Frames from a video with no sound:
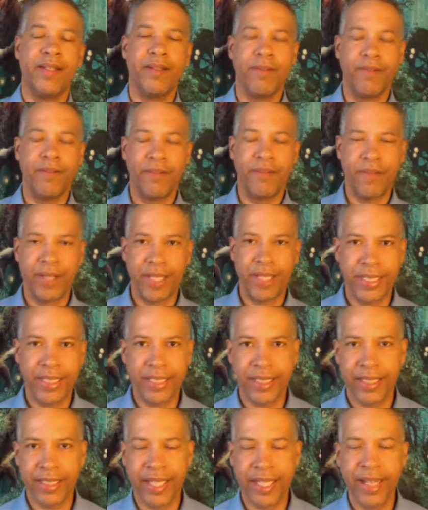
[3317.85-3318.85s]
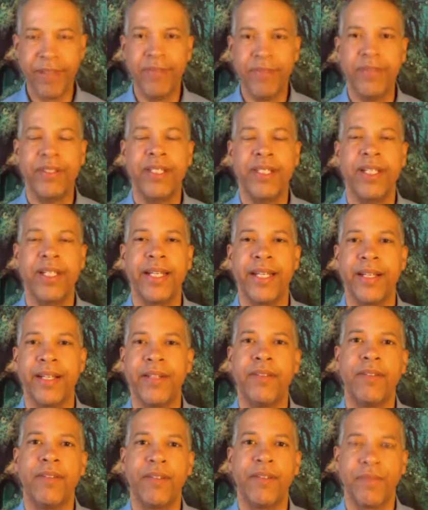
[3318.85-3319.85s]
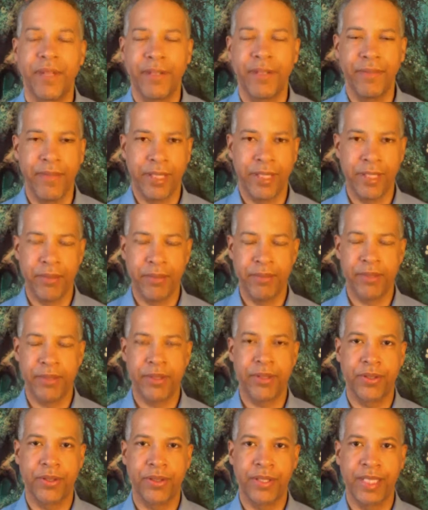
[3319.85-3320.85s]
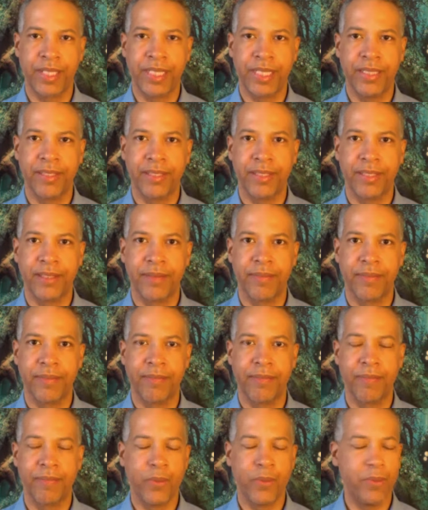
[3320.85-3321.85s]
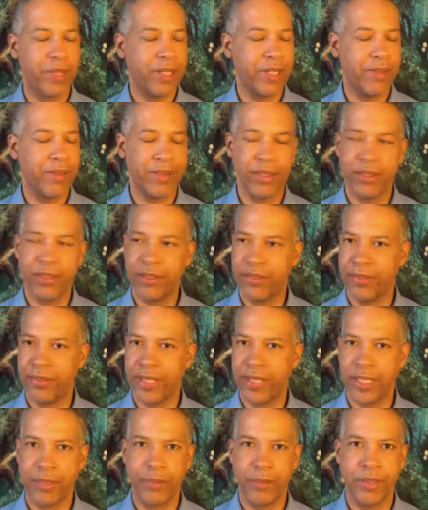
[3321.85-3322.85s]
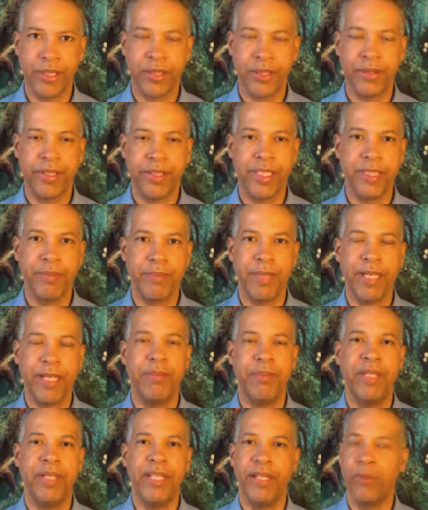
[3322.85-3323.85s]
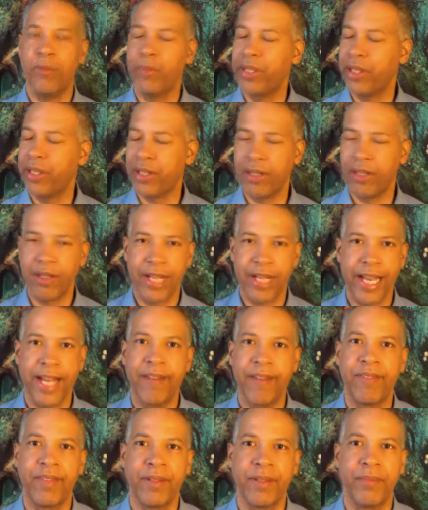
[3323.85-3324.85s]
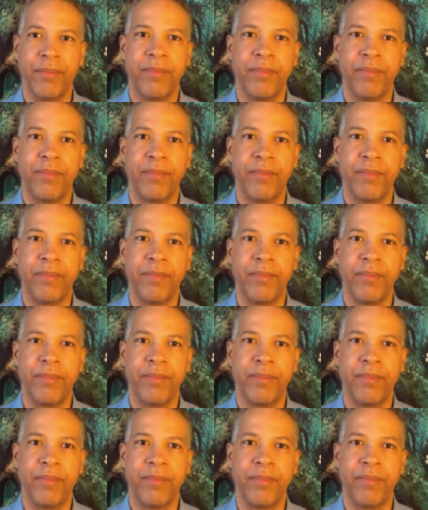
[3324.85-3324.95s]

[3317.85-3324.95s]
feeling safe to let go of our victim stories, whatever those victim stories might be, and we all have them.